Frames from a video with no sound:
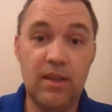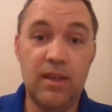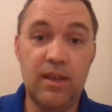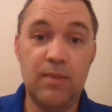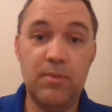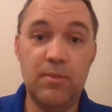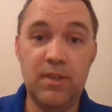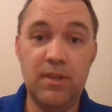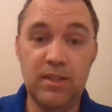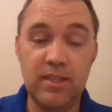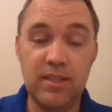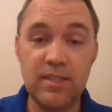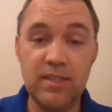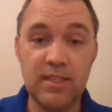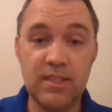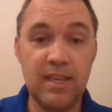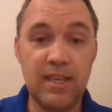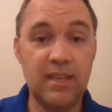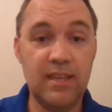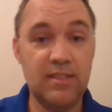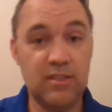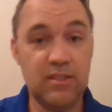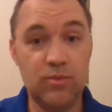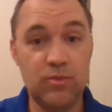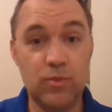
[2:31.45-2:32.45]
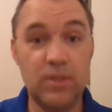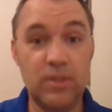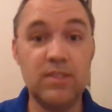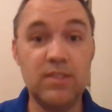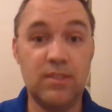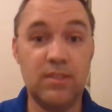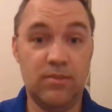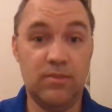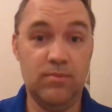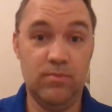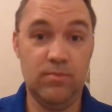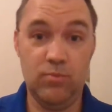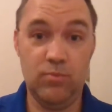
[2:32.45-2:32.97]
And in this case,
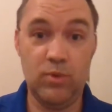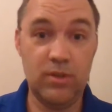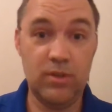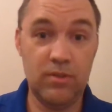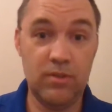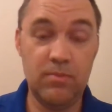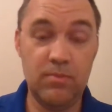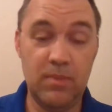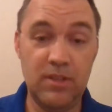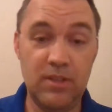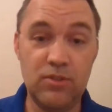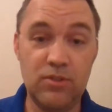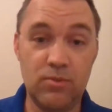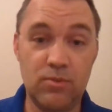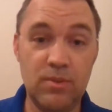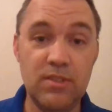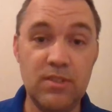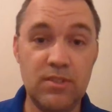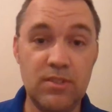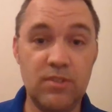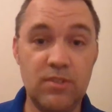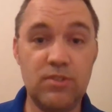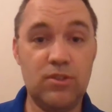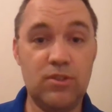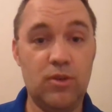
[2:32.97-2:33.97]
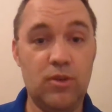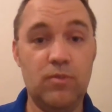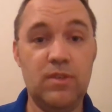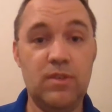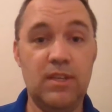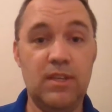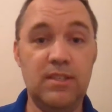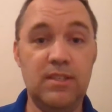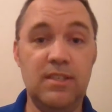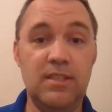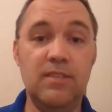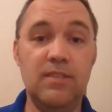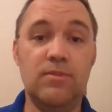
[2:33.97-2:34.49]
one of the major risks is
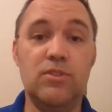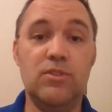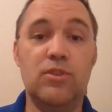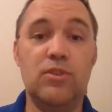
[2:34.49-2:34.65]
COVID-19.